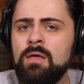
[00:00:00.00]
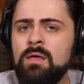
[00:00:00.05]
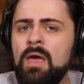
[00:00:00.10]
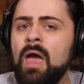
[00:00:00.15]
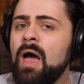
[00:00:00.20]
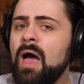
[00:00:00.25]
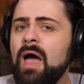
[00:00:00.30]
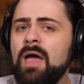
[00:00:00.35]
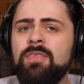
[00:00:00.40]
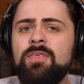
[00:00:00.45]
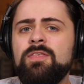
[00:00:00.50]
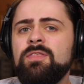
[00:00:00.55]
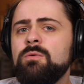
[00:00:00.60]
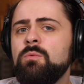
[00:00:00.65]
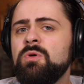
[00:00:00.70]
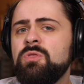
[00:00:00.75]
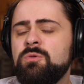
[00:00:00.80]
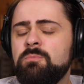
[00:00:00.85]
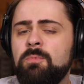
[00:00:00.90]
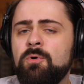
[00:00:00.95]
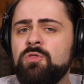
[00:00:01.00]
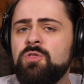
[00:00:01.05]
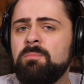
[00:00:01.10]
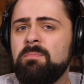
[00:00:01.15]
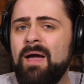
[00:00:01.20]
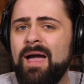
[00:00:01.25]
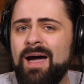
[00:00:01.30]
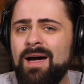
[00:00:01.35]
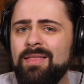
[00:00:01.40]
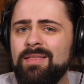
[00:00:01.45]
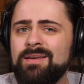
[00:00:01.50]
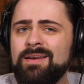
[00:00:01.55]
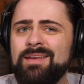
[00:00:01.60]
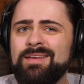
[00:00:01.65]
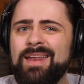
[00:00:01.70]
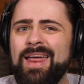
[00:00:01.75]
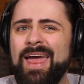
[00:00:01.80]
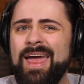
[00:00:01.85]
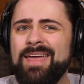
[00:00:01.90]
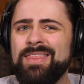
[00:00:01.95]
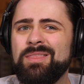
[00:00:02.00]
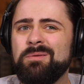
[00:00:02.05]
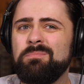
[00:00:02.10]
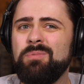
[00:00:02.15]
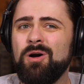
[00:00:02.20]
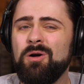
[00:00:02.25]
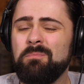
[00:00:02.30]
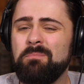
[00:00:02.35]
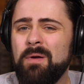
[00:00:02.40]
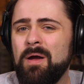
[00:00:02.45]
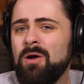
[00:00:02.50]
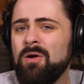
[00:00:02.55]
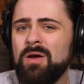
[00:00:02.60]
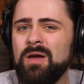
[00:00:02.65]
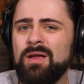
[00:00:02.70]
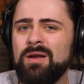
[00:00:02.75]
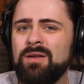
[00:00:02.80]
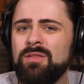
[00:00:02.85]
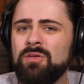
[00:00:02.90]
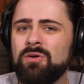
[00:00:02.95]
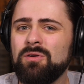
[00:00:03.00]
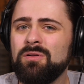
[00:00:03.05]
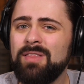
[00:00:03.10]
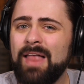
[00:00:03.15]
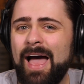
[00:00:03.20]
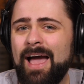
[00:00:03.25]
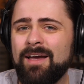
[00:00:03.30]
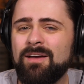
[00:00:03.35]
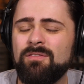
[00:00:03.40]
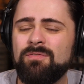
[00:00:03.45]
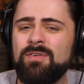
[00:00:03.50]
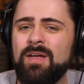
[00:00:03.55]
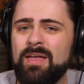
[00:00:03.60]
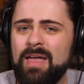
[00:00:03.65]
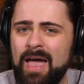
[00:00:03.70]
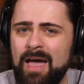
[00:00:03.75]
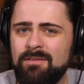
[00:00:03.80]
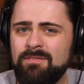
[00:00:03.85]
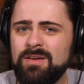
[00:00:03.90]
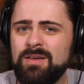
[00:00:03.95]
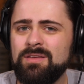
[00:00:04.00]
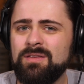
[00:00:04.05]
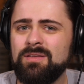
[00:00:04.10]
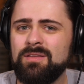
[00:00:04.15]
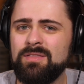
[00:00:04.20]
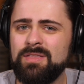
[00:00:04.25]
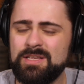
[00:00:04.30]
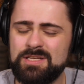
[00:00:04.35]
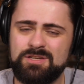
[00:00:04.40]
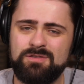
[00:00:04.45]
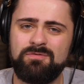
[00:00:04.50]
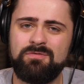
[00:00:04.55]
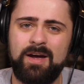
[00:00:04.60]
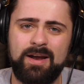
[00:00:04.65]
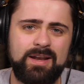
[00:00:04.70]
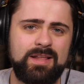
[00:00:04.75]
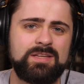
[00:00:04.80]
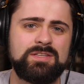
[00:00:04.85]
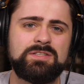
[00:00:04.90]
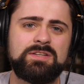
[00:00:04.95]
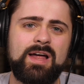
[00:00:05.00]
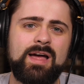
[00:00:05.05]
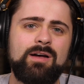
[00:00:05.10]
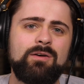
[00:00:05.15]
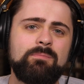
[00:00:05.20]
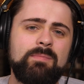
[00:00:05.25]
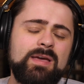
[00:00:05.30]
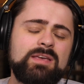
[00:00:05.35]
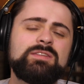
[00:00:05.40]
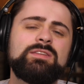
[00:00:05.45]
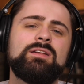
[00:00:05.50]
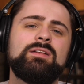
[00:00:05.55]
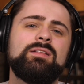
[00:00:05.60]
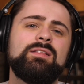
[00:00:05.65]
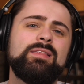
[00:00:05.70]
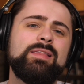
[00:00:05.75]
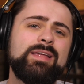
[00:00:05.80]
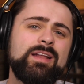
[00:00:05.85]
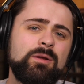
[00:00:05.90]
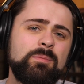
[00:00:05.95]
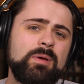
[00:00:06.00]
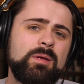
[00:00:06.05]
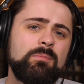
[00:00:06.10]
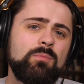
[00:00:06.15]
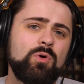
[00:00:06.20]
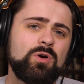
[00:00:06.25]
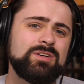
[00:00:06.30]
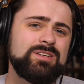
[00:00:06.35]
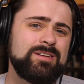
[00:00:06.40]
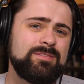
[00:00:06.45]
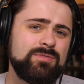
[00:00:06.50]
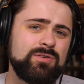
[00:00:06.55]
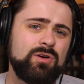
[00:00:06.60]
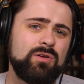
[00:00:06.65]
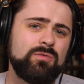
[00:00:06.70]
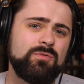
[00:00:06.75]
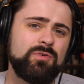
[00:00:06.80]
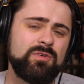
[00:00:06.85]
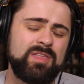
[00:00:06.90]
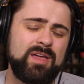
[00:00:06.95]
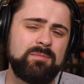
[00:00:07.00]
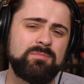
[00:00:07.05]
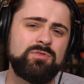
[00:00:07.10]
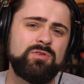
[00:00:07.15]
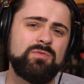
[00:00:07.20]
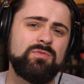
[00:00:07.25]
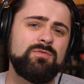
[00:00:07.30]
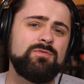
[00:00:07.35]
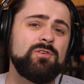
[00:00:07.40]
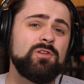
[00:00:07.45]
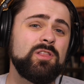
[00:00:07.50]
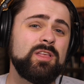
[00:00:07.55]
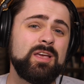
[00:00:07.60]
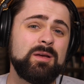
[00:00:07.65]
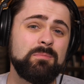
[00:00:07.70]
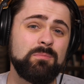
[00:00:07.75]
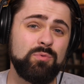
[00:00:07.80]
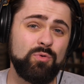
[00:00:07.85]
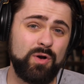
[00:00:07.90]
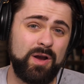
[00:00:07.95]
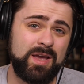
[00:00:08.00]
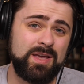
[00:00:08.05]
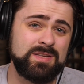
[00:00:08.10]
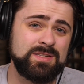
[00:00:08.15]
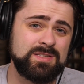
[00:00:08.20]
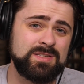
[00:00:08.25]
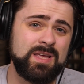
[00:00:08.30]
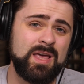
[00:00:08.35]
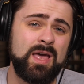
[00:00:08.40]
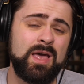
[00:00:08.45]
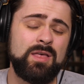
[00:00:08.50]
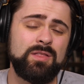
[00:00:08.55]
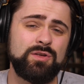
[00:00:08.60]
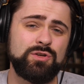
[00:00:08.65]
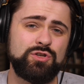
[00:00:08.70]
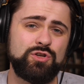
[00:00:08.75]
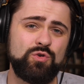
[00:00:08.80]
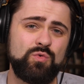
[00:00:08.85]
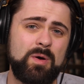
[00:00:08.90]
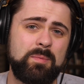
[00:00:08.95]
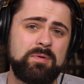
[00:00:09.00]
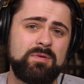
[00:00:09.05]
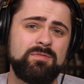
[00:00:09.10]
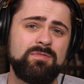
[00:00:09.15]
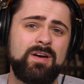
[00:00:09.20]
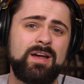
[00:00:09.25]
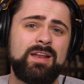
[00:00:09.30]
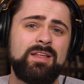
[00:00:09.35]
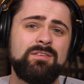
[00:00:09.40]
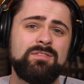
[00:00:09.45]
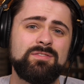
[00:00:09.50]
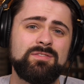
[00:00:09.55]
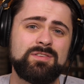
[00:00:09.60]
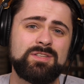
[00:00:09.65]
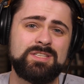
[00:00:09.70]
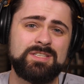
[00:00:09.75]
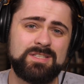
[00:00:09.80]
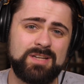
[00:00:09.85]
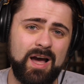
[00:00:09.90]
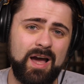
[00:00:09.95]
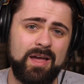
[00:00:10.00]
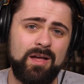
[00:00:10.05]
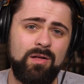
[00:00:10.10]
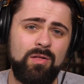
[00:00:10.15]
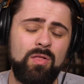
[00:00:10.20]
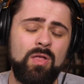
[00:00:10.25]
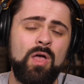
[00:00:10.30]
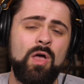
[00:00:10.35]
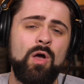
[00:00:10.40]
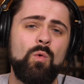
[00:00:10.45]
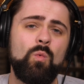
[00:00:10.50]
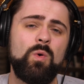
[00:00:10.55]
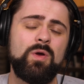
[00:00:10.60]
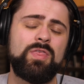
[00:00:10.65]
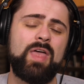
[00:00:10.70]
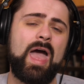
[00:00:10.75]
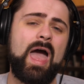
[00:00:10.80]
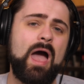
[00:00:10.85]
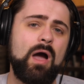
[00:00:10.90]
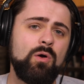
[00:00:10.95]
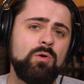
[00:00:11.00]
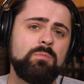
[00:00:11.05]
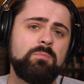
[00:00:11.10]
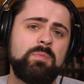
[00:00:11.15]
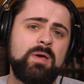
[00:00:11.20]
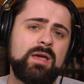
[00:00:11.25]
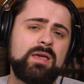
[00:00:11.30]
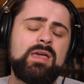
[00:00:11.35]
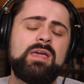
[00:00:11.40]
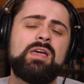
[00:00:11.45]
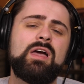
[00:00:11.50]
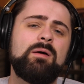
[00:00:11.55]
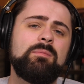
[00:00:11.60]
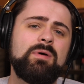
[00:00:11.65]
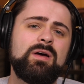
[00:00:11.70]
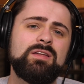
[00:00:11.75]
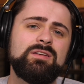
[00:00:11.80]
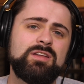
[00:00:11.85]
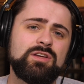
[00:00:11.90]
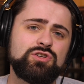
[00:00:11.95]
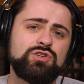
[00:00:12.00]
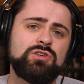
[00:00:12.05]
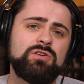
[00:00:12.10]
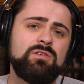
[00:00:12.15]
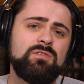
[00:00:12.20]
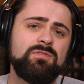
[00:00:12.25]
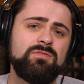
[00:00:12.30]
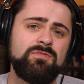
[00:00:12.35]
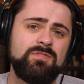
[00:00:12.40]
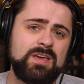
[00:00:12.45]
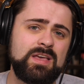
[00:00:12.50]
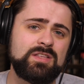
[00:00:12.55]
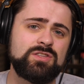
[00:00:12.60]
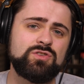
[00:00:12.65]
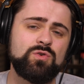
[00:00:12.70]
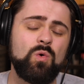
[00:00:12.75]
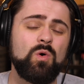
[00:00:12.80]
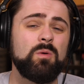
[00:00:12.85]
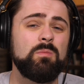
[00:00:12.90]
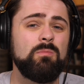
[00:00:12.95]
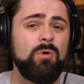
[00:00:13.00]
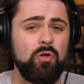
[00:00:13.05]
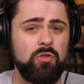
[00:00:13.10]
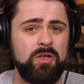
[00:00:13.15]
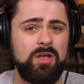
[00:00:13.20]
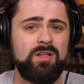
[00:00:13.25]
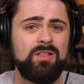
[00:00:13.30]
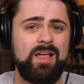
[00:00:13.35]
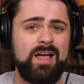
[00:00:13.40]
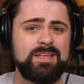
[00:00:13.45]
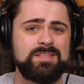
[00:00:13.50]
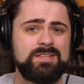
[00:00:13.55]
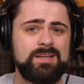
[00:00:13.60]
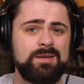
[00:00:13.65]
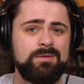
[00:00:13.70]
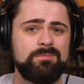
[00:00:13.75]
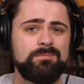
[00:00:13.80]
Yeah, I think that with both the Paladin and the Barbarian, their lack of having this fighting style makes it a little bit more difficult for them to fully embrace the two-weapon fighting style without picking up additional feats or multi-classing.